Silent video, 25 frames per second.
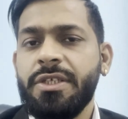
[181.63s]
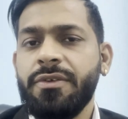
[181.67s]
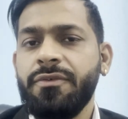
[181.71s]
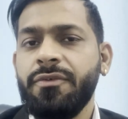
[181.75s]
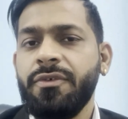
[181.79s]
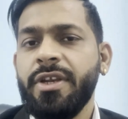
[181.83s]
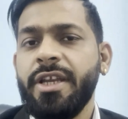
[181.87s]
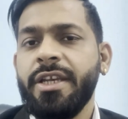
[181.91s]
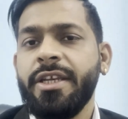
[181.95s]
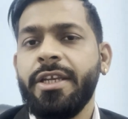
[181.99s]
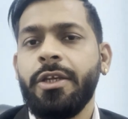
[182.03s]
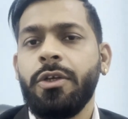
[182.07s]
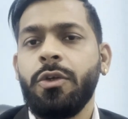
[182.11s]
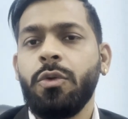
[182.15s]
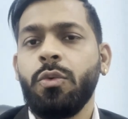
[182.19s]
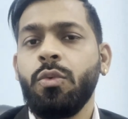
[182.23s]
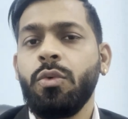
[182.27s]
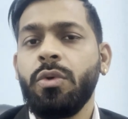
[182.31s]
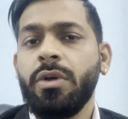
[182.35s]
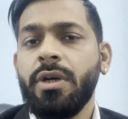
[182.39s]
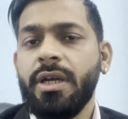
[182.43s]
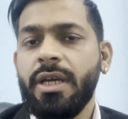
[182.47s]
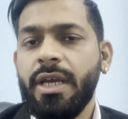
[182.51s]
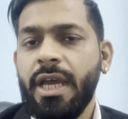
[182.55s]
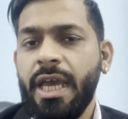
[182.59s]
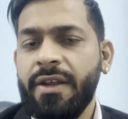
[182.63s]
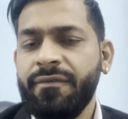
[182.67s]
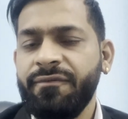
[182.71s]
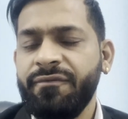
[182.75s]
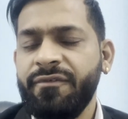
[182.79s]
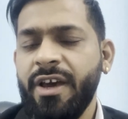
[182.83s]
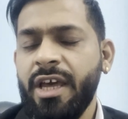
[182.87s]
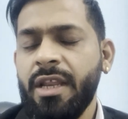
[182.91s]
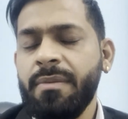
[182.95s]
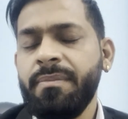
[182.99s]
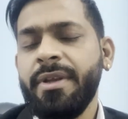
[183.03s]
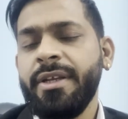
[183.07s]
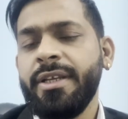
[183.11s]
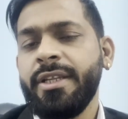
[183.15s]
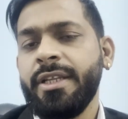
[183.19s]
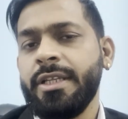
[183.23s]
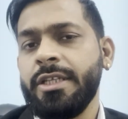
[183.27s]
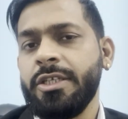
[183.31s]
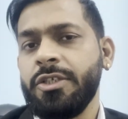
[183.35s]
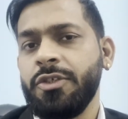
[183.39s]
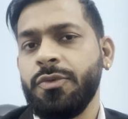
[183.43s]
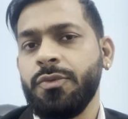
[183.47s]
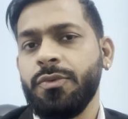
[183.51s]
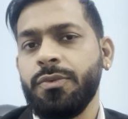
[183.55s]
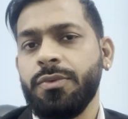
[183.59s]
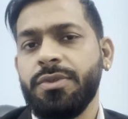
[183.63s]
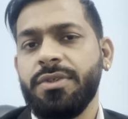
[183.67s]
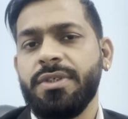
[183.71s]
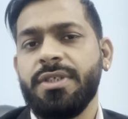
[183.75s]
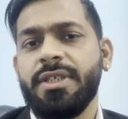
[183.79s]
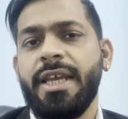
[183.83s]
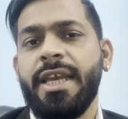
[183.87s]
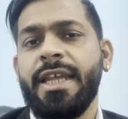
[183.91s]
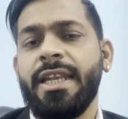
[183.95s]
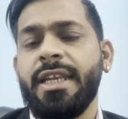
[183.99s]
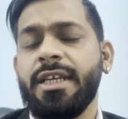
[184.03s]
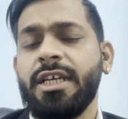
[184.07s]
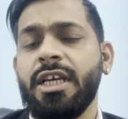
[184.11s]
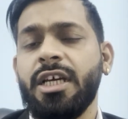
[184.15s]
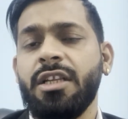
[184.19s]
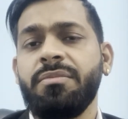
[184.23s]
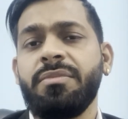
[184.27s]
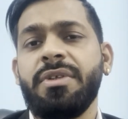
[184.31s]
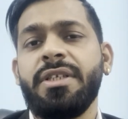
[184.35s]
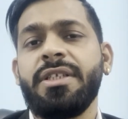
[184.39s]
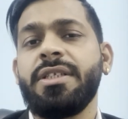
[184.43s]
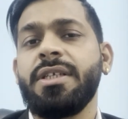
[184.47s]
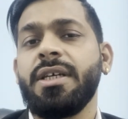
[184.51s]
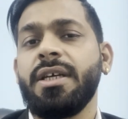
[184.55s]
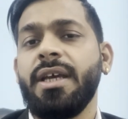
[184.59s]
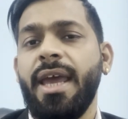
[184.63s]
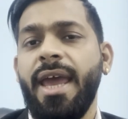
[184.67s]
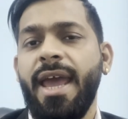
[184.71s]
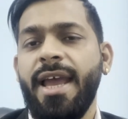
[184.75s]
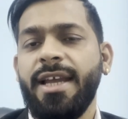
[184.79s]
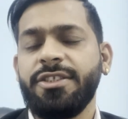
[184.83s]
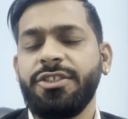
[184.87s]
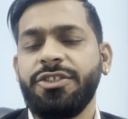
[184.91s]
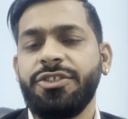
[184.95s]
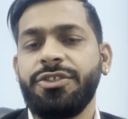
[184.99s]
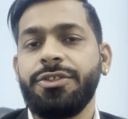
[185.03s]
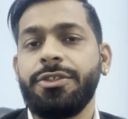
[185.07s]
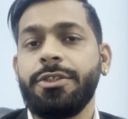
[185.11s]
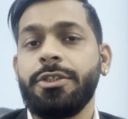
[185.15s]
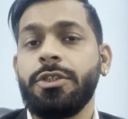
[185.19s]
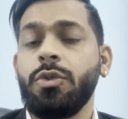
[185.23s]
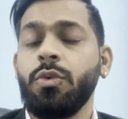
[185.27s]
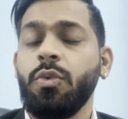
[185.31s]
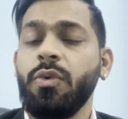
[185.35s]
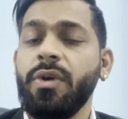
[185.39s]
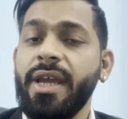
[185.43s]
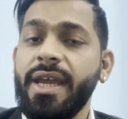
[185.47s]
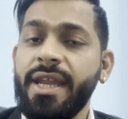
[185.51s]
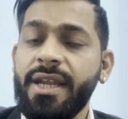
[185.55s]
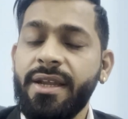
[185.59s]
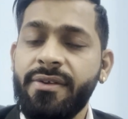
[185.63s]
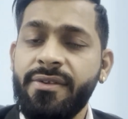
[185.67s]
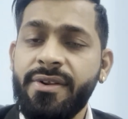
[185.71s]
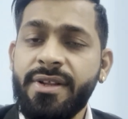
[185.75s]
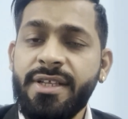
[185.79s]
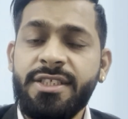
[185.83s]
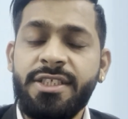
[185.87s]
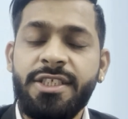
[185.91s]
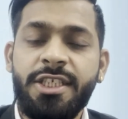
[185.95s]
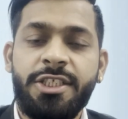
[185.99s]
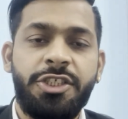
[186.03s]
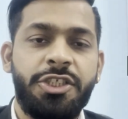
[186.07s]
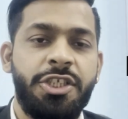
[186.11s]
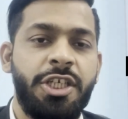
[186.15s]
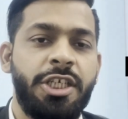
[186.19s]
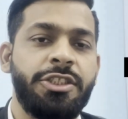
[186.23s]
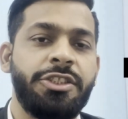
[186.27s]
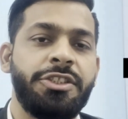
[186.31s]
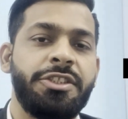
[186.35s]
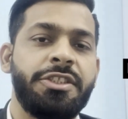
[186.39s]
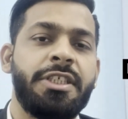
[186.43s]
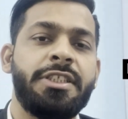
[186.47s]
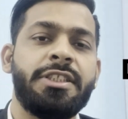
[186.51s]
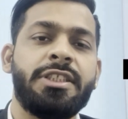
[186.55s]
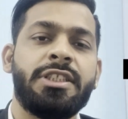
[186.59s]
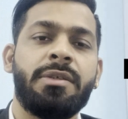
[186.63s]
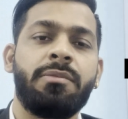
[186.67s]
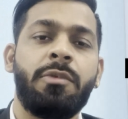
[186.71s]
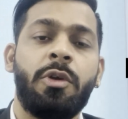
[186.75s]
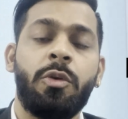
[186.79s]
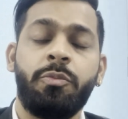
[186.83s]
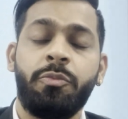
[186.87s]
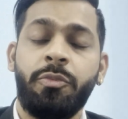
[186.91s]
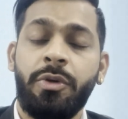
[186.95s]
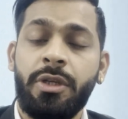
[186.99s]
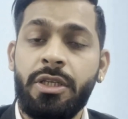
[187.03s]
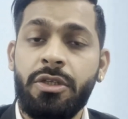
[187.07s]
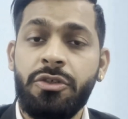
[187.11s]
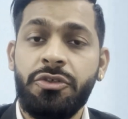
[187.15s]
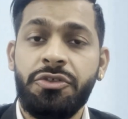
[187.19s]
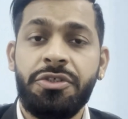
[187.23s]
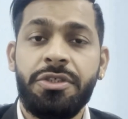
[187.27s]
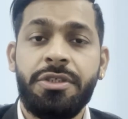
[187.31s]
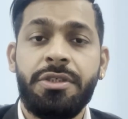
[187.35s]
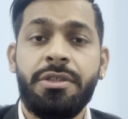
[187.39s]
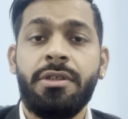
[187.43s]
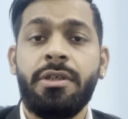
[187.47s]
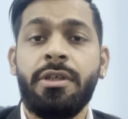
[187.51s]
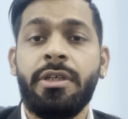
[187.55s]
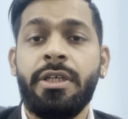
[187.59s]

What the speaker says: related to environmental issues and government actions to address such concerns about pollution,